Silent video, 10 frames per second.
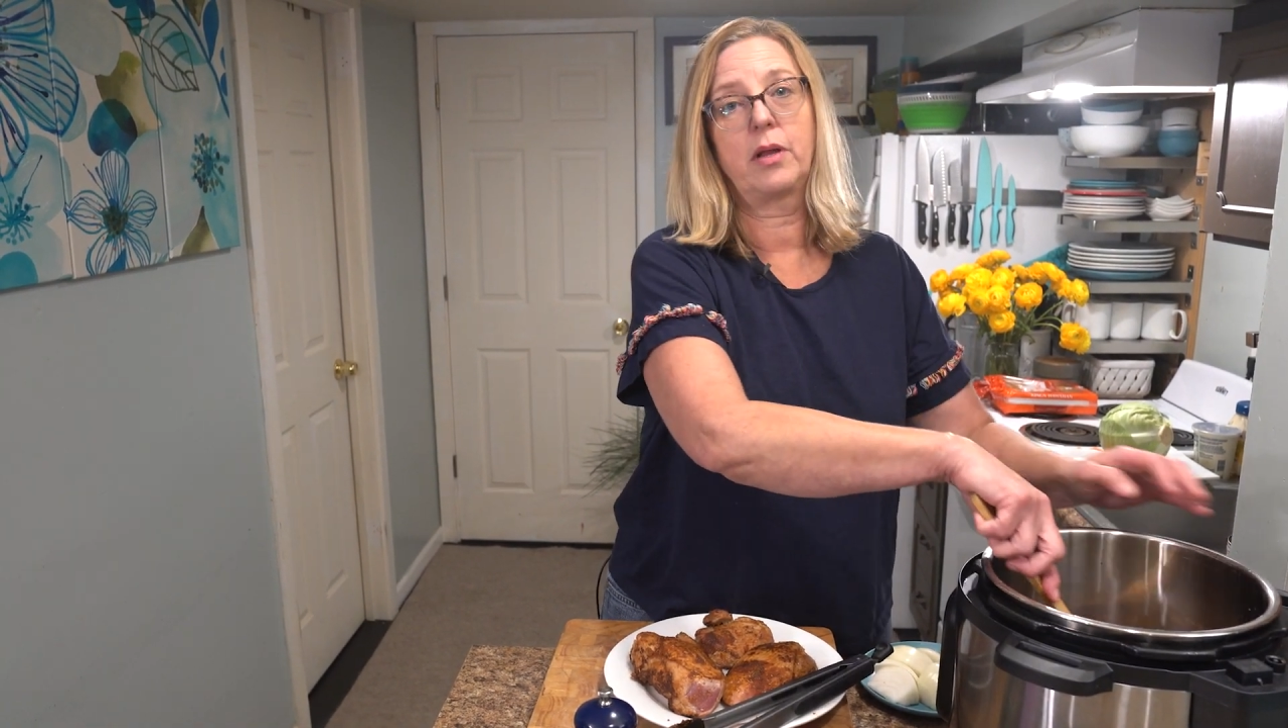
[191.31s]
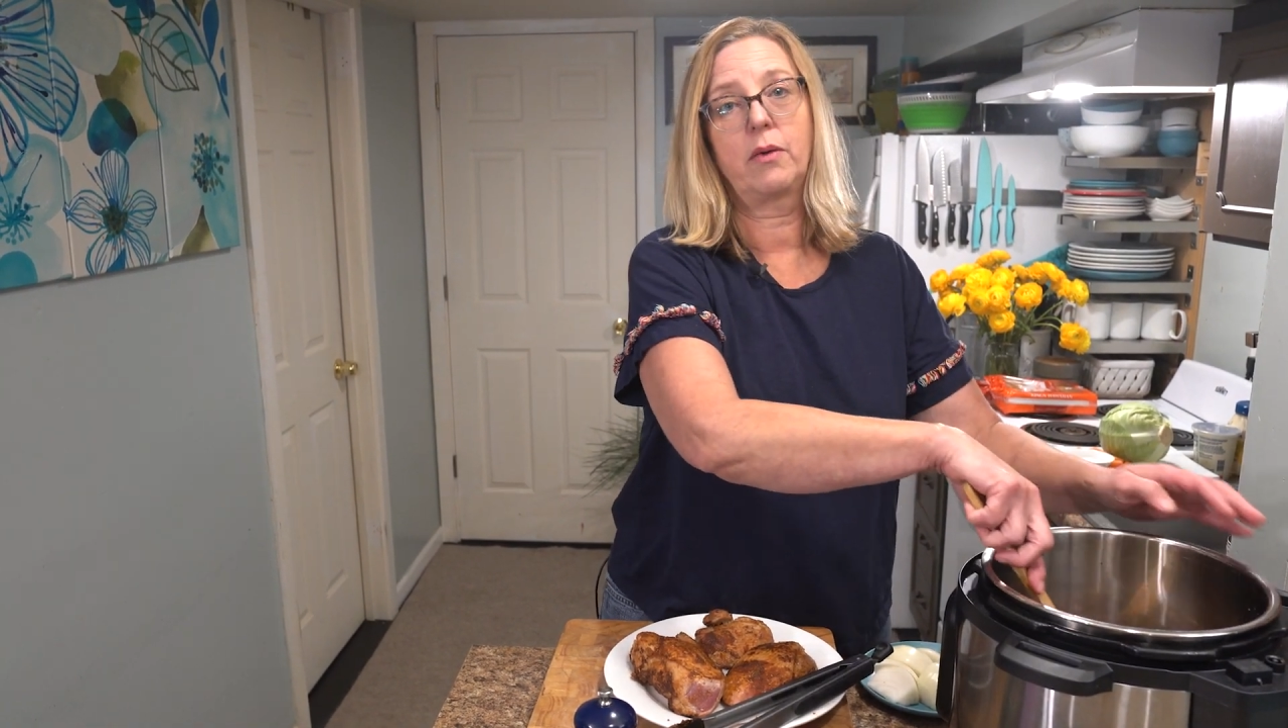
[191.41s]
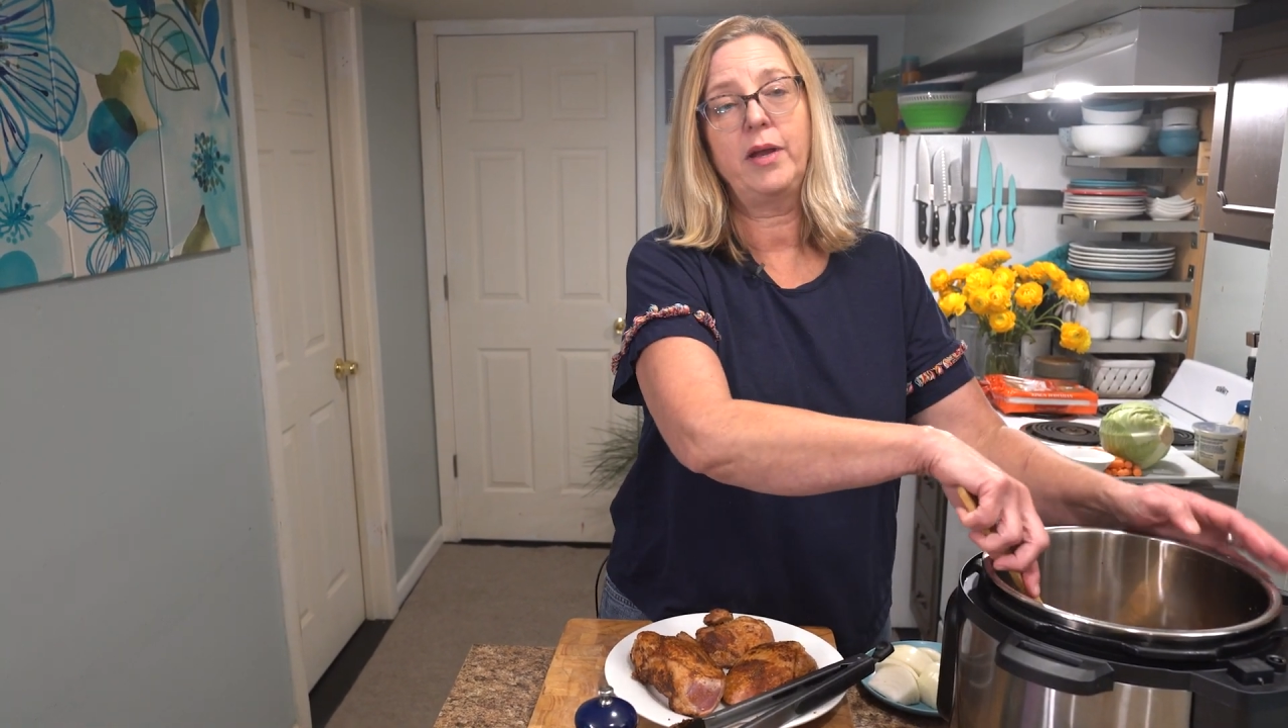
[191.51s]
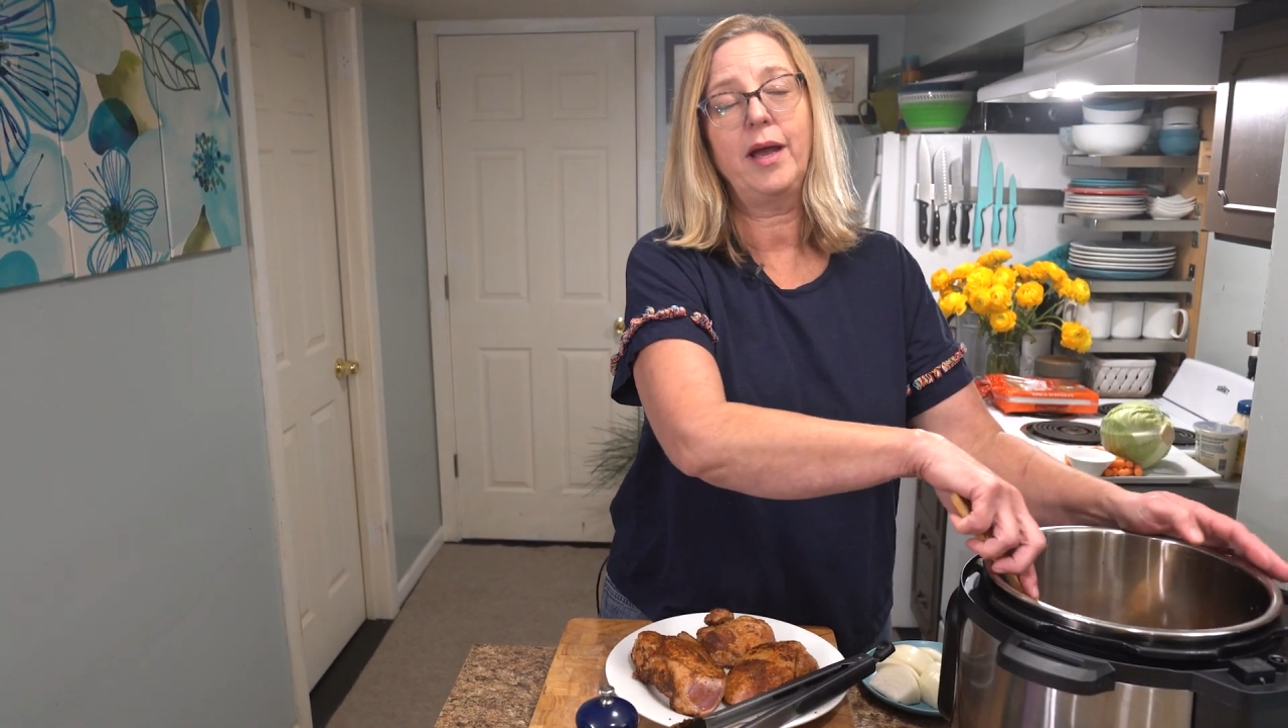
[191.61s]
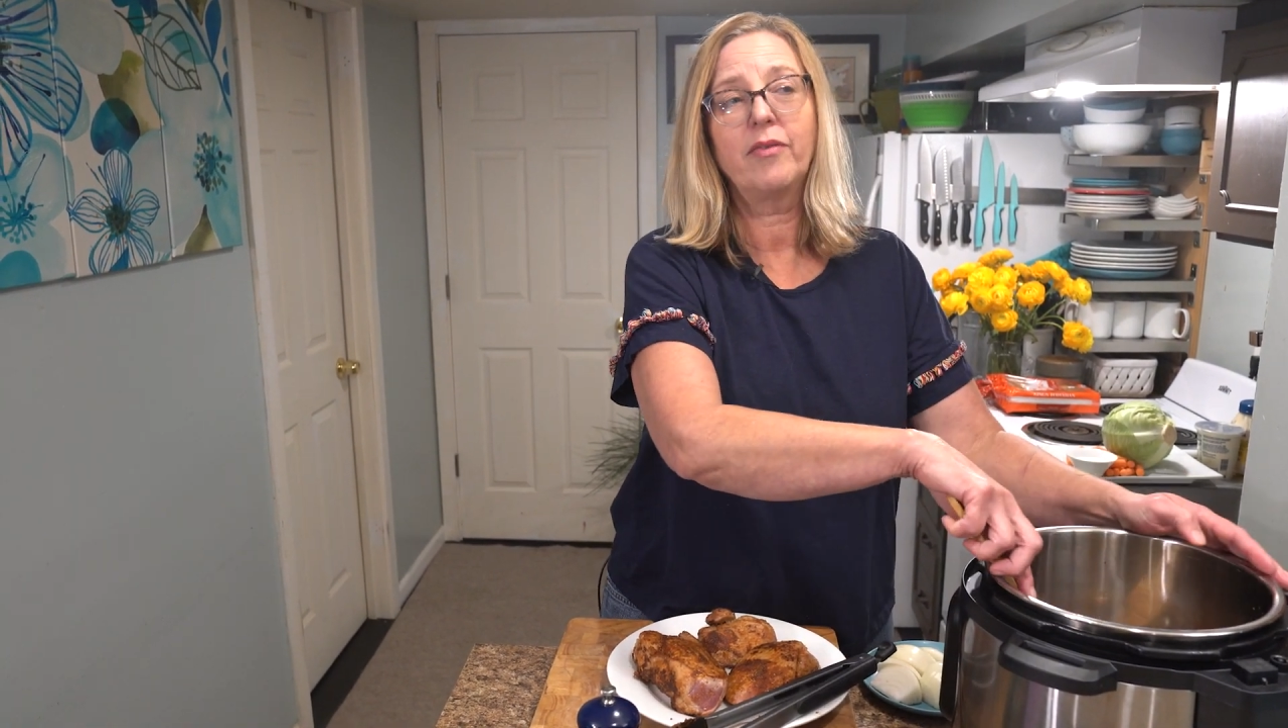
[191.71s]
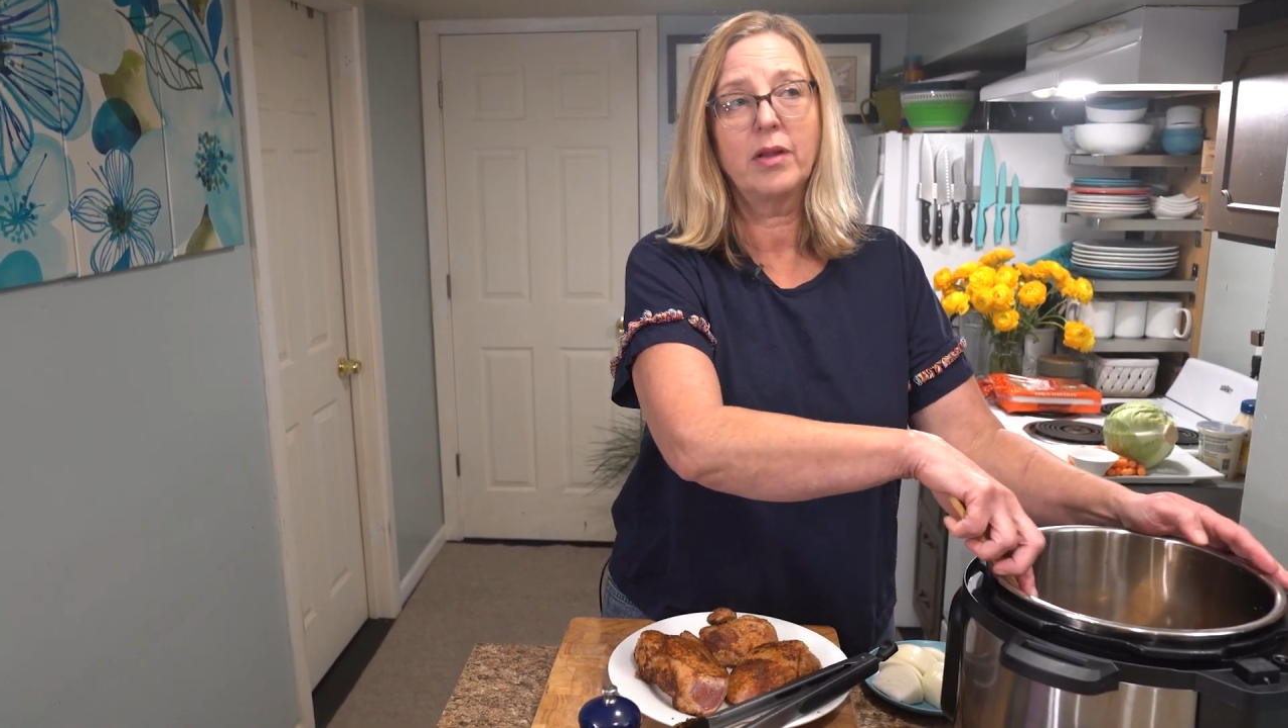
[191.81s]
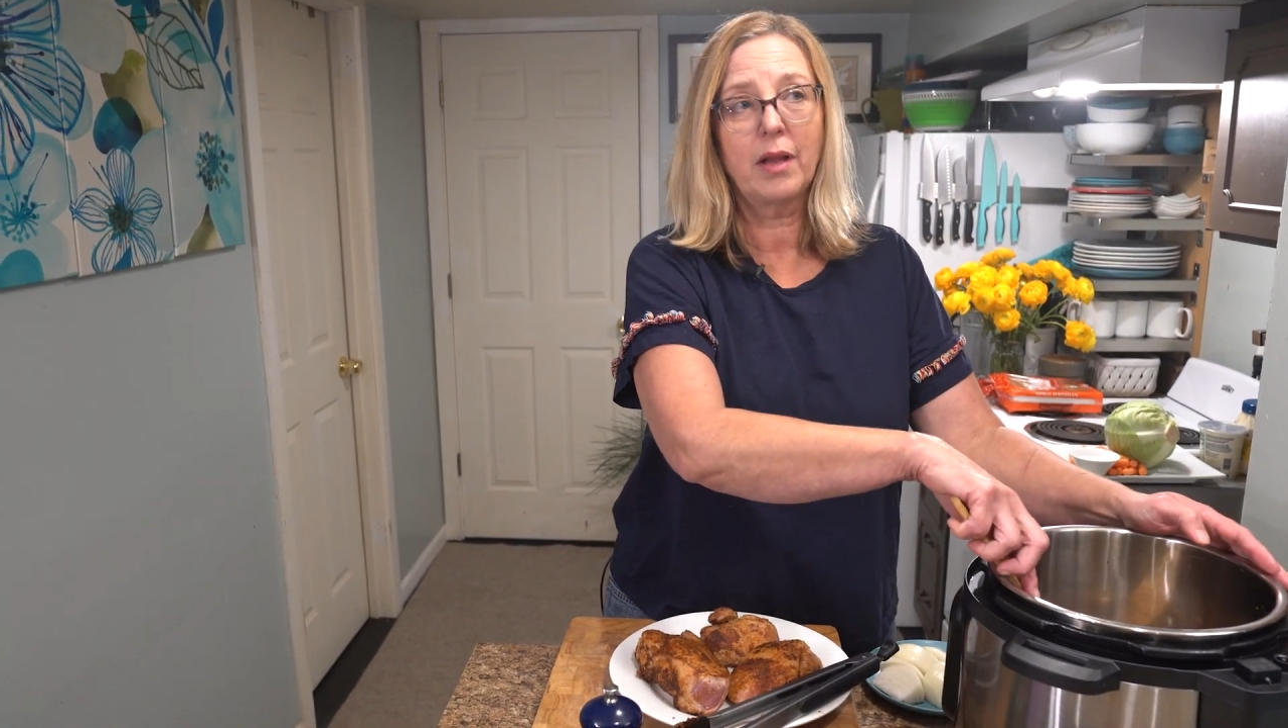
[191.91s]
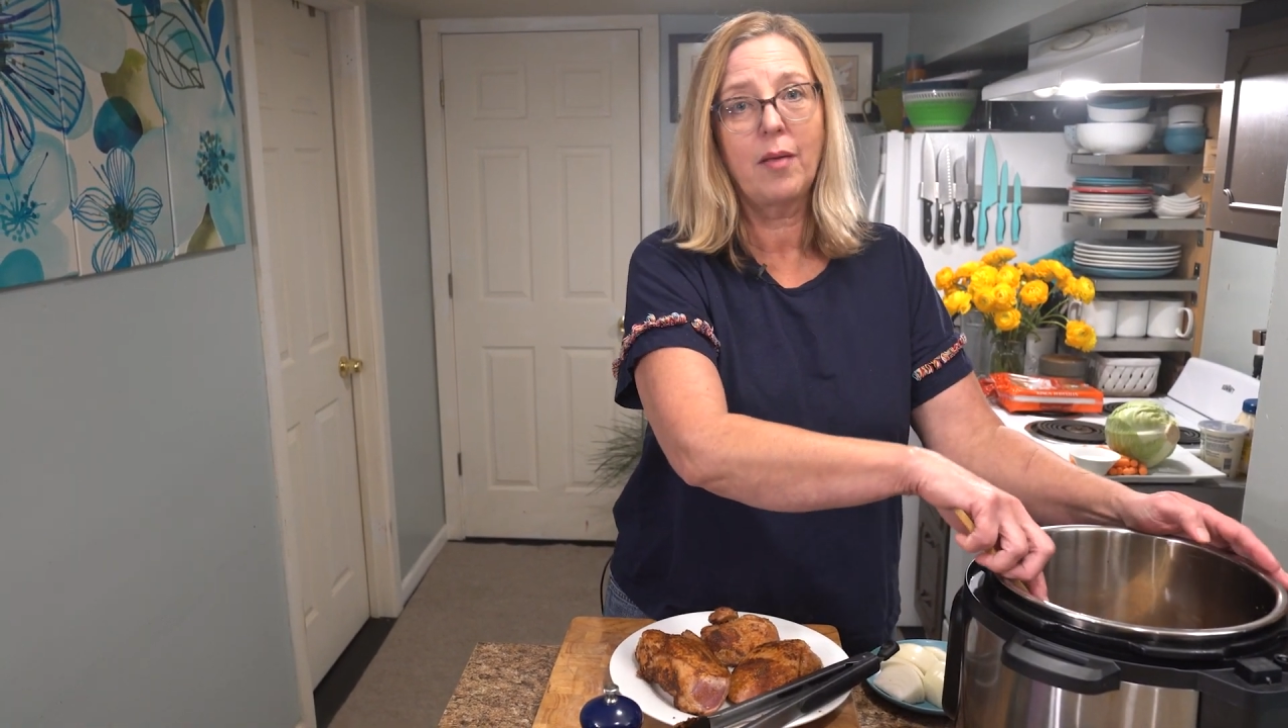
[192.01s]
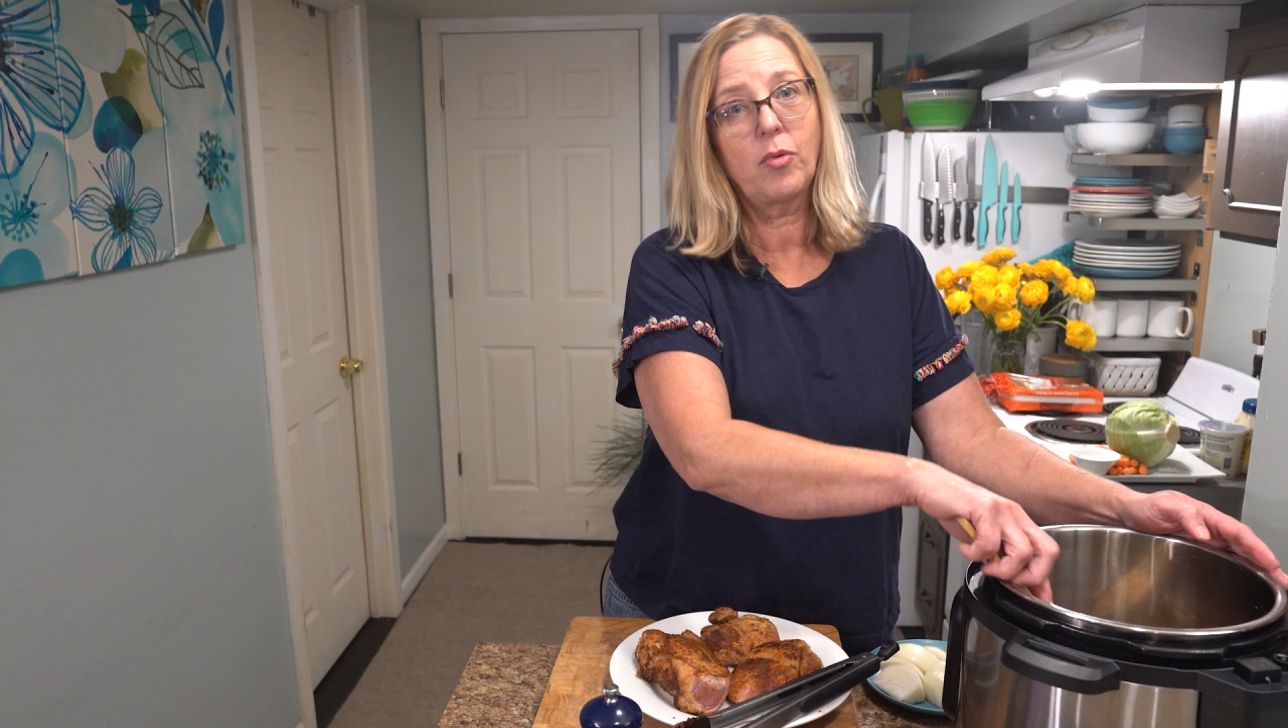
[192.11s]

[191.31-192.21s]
that we have a lot